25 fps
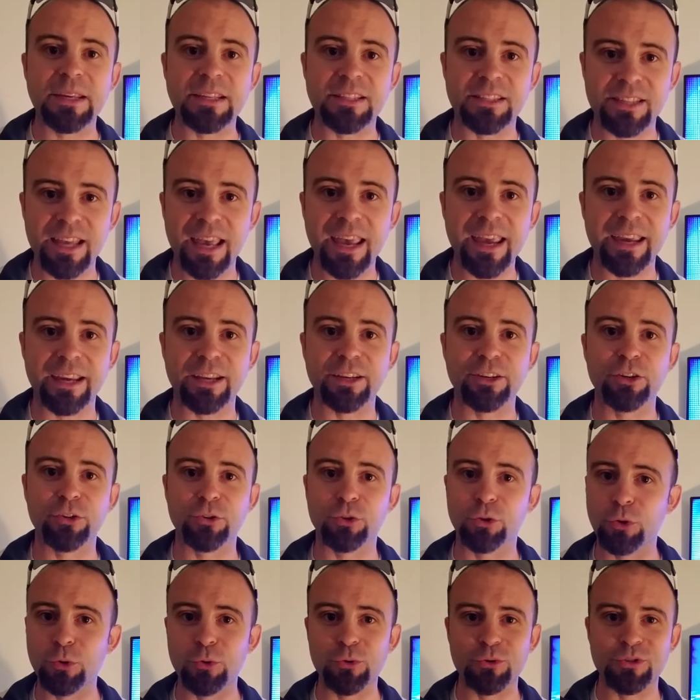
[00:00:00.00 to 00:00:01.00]

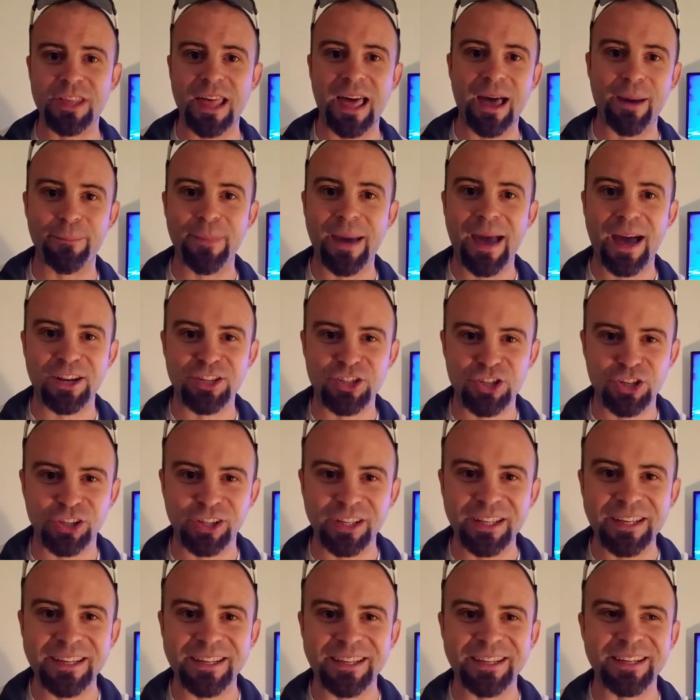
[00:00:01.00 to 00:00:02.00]
Zayn lose that match
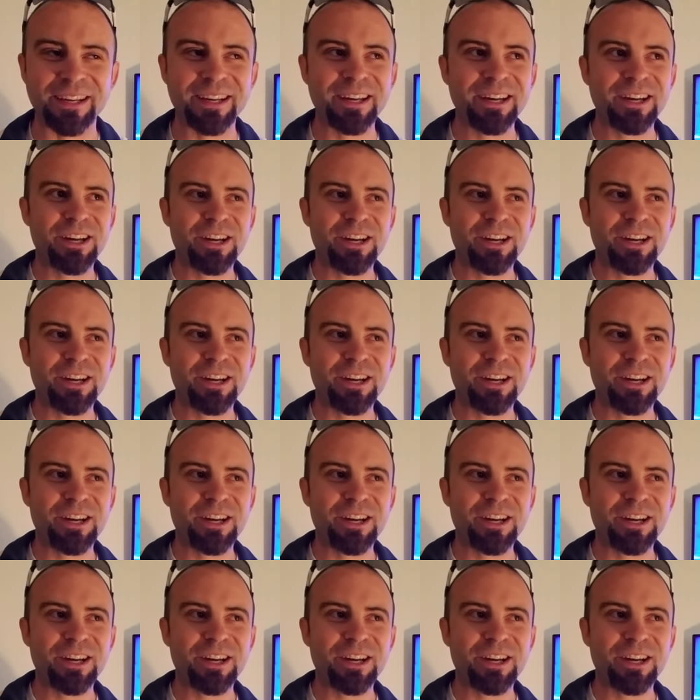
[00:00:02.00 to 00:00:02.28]
clean.